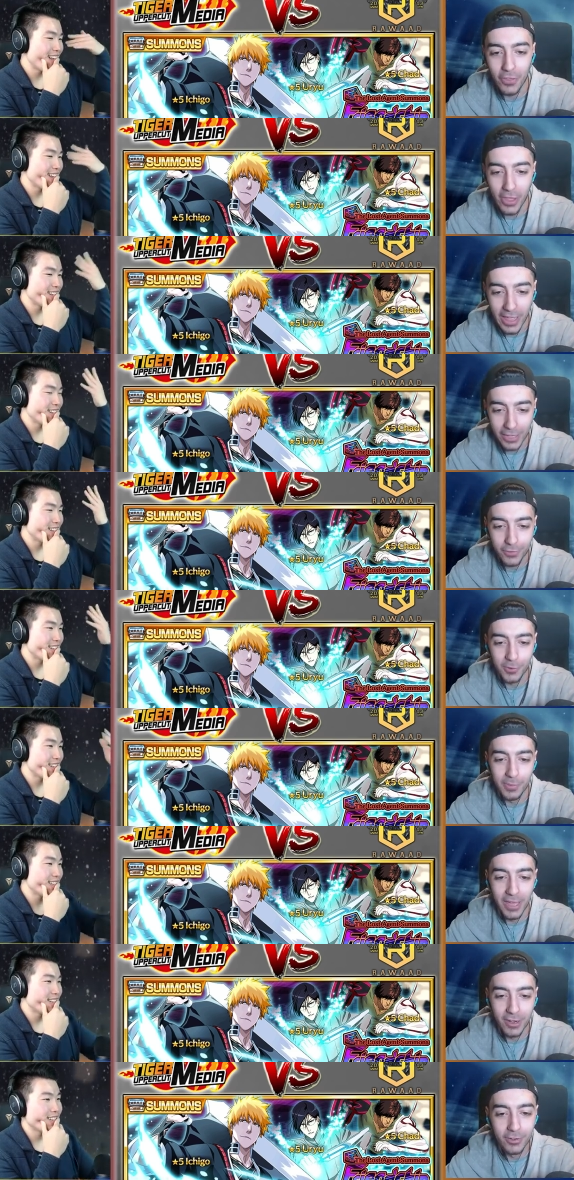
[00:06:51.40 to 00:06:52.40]
Speaker 1: last few
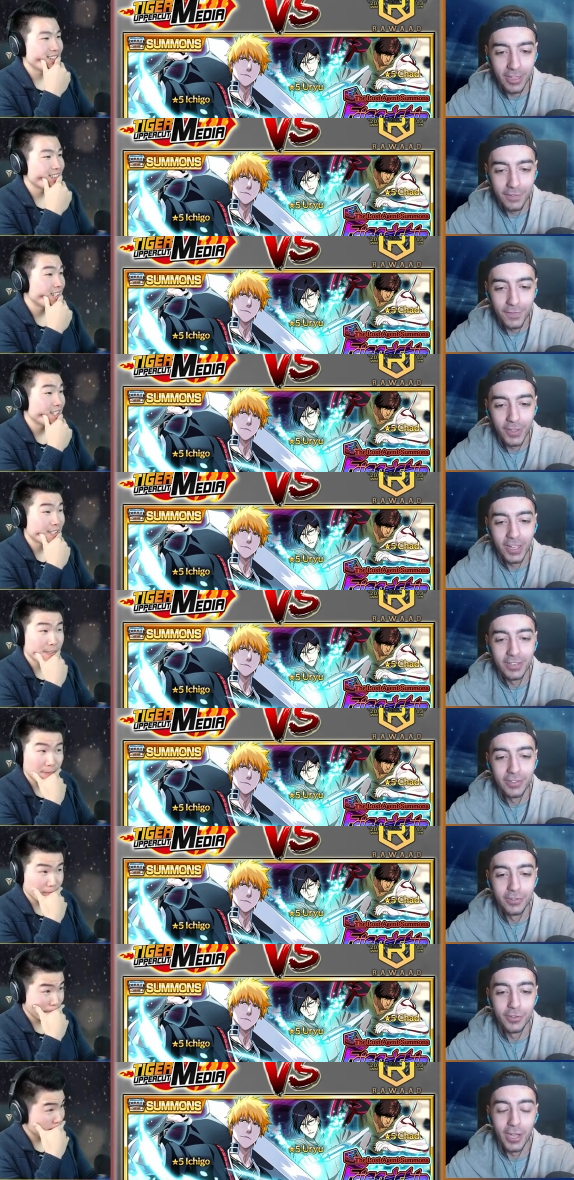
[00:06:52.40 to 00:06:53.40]
banners. I feel I
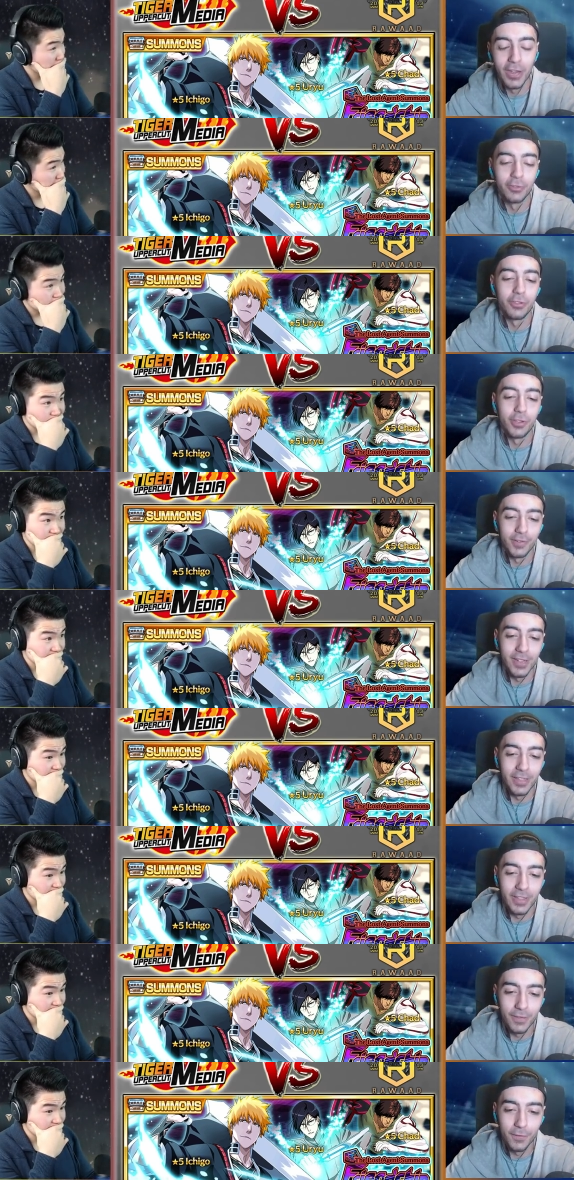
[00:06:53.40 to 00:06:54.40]
deserve. I don't deserve
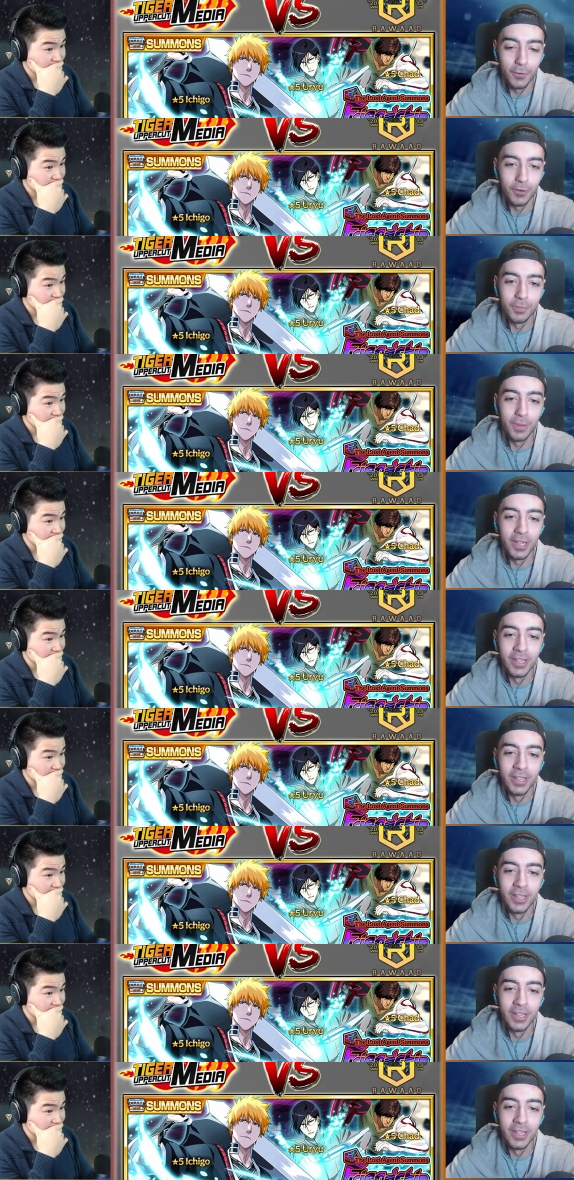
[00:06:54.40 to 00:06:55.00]
anything, of course, but